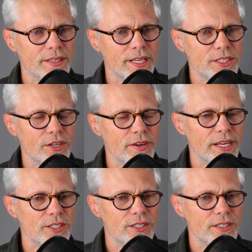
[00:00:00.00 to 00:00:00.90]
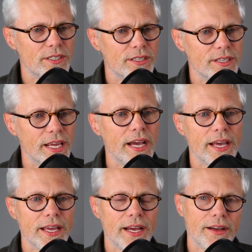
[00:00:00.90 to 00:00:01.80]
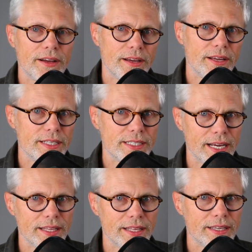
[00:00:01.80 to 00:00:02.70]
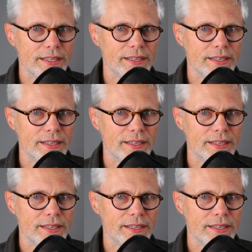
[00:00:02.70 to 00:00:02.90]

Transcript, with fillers: That's your answer. Yeah, yeah, yeah, exactly.